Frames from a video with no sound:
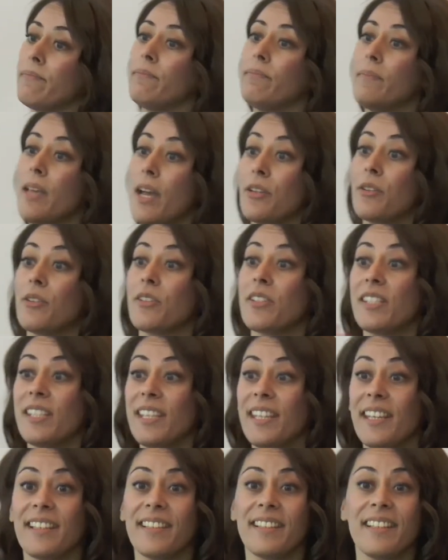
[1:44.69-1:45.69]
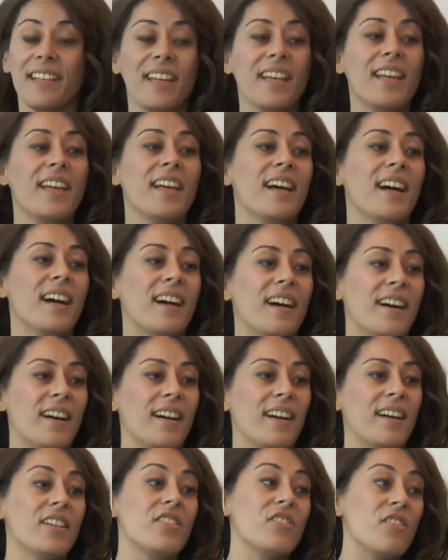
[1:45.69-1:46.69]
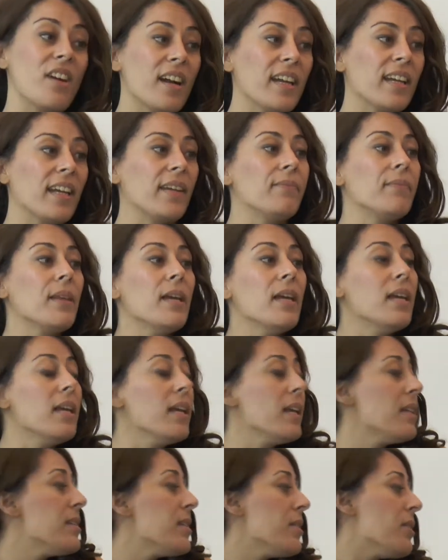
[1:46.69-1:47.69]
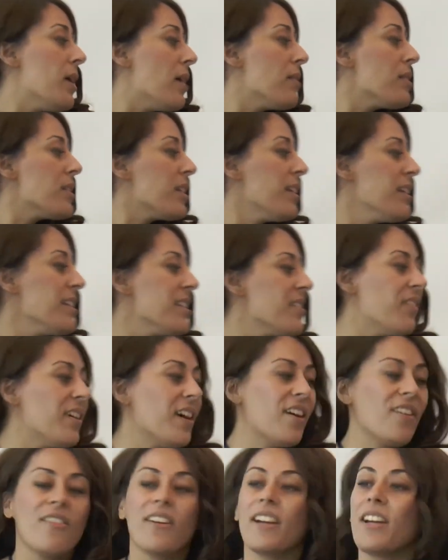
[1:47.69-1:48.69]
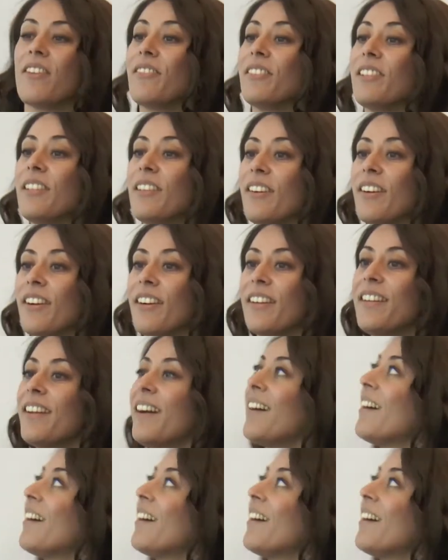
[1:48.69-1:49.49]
that you're seeing and tracking. And so I was curious about what I would learn